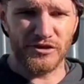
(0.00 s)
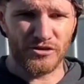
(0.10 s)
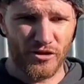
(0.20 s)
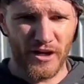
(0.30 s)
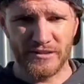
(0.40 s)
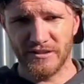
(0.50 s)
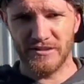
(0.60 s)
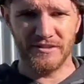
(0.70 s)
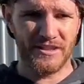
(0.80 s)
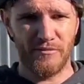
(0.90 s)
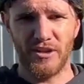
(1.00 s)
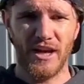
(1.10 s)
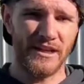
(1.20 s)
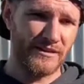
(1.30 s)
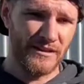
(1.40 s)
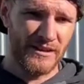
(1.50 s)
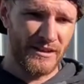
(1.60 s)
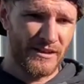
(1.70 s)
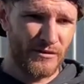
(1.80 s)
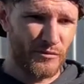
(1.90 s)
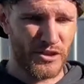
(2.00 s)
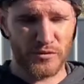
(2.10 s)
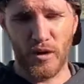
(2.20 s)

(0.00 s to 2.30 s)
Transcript: you're trying to disseminate which